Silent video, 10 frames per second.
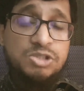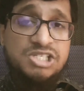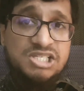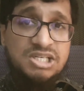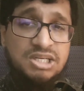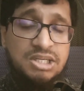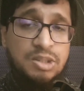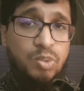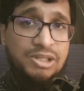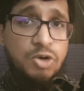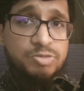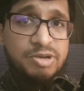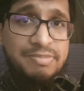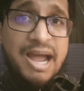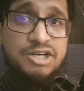rules will
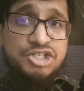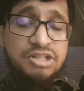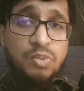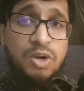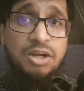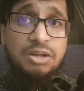not be matched in the